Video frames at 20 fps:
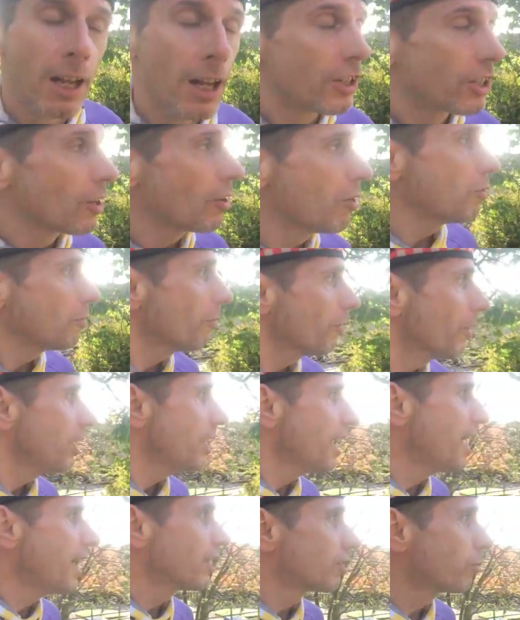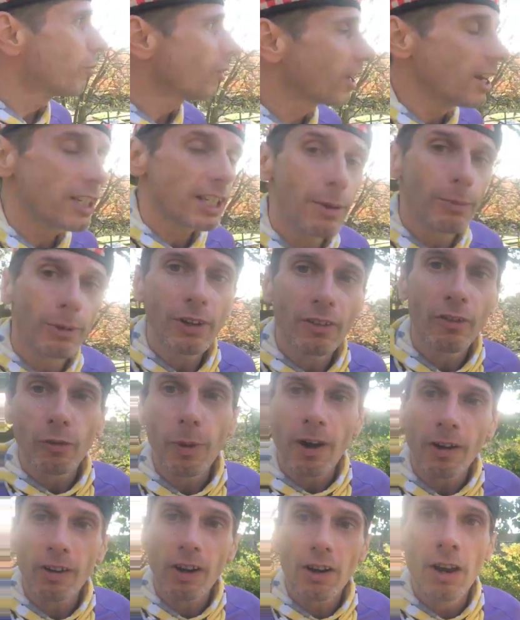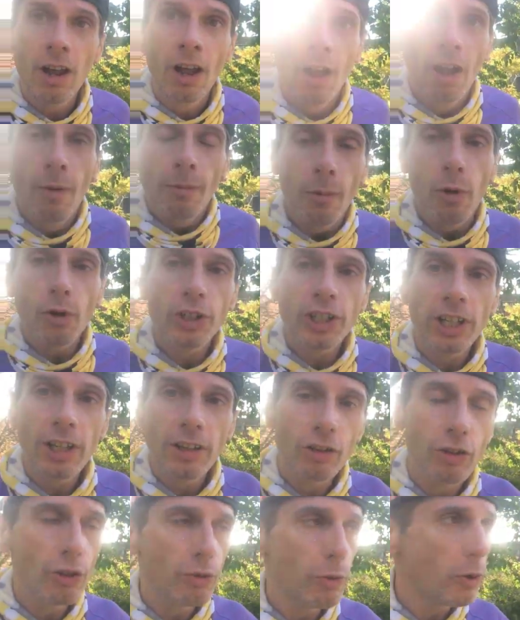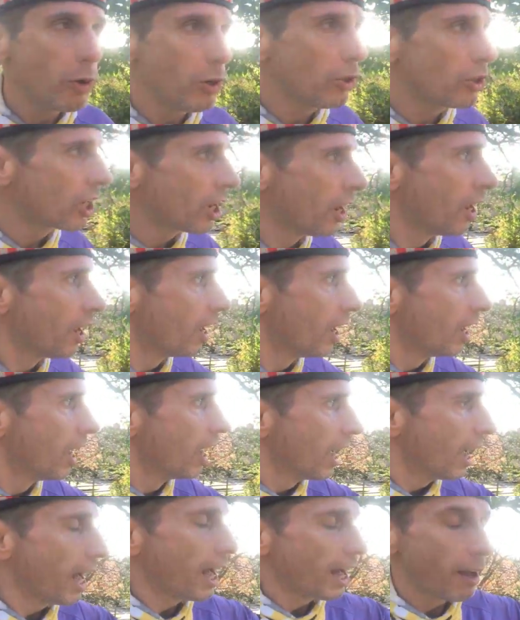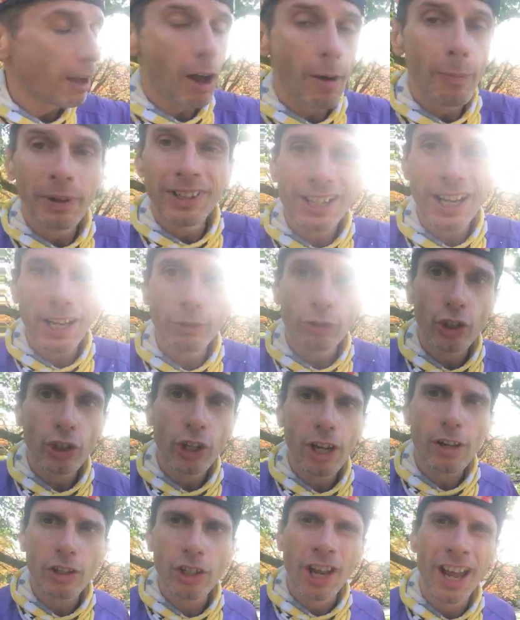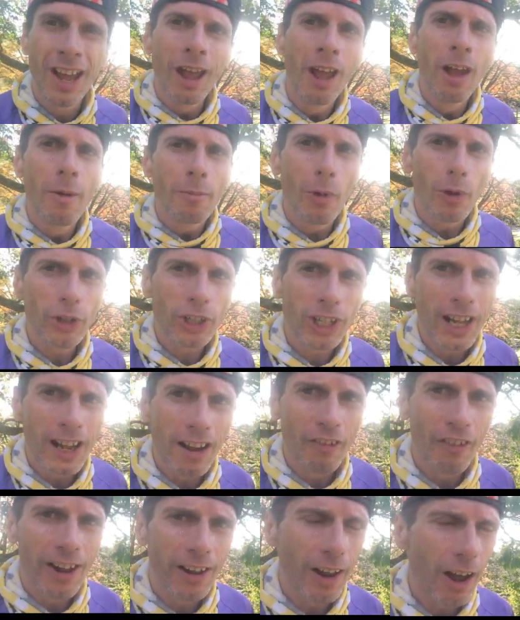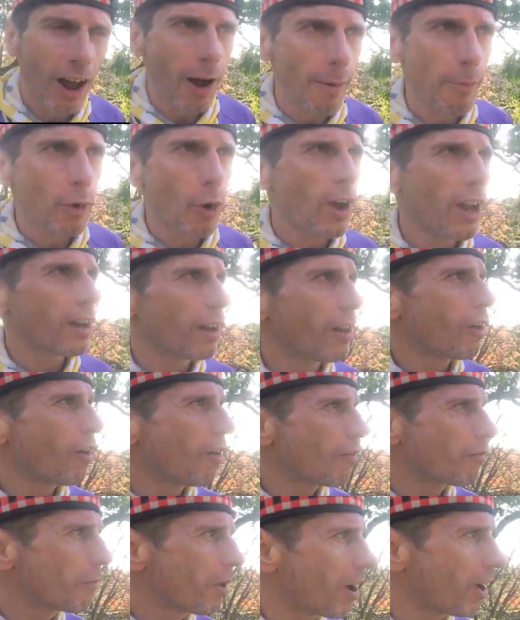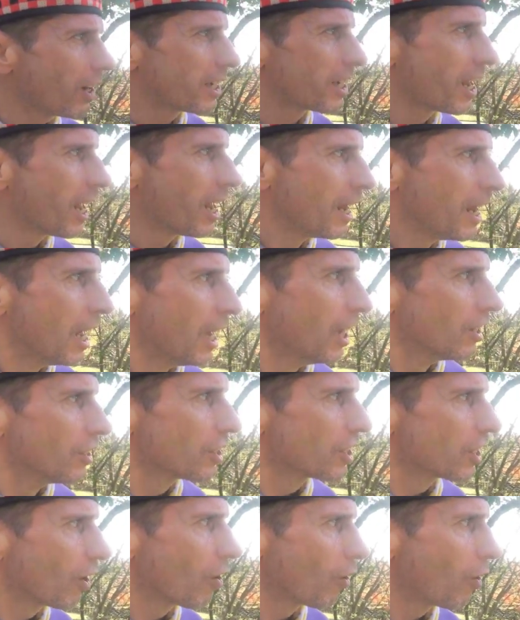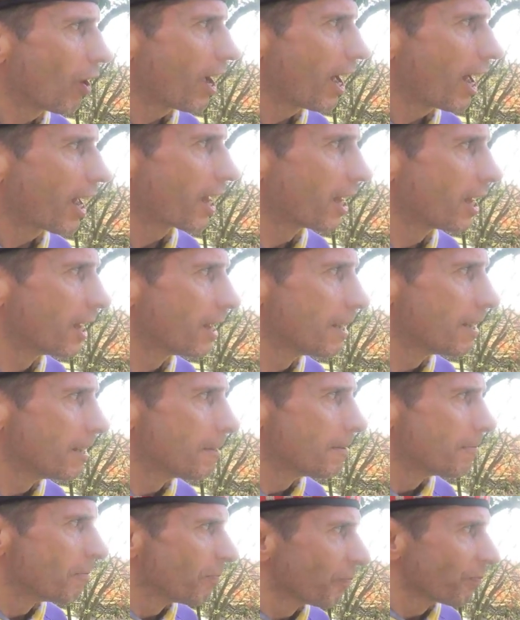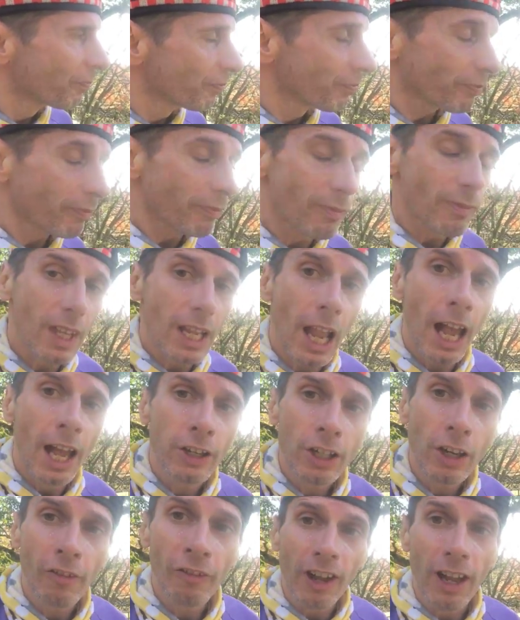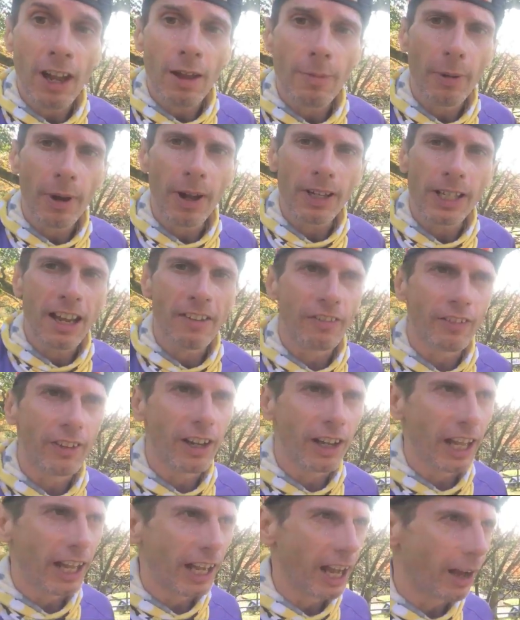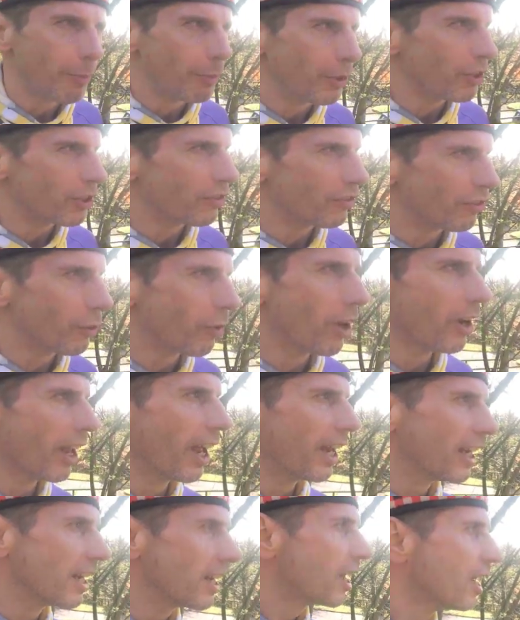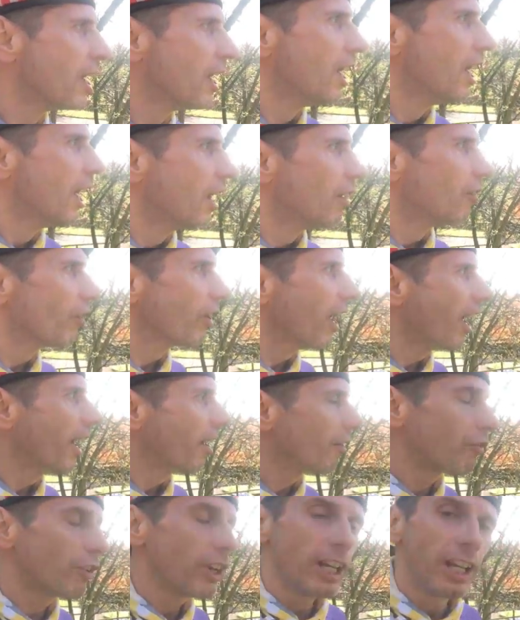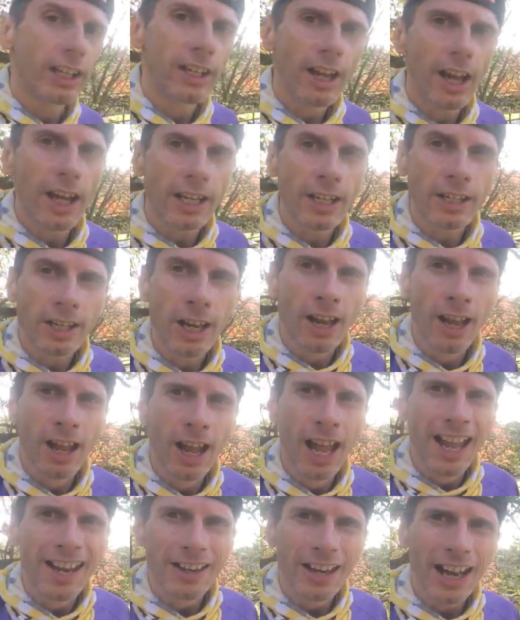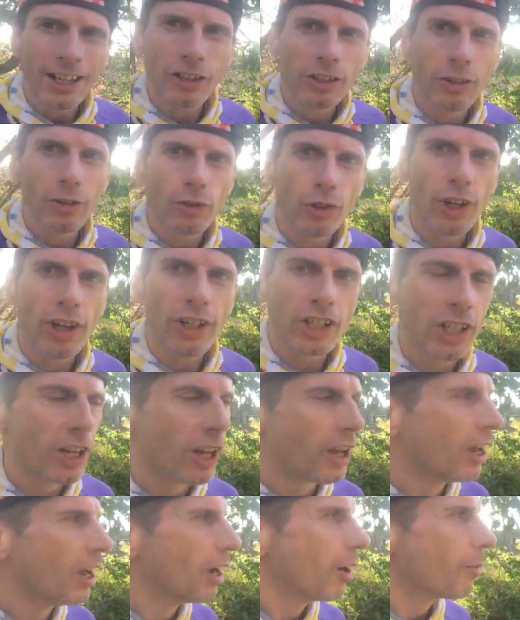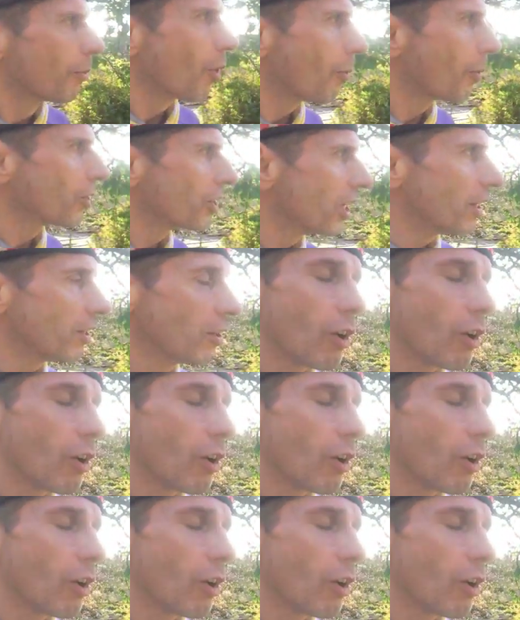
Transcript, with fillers: So yes, what can I say, beautiful parkrun, mostly through woods, uh, up and down trails. Mostly it felt up, quite a lot of mud, so uh, a toughie, but definitely a beautiful one, and uh, really nice National Trust property,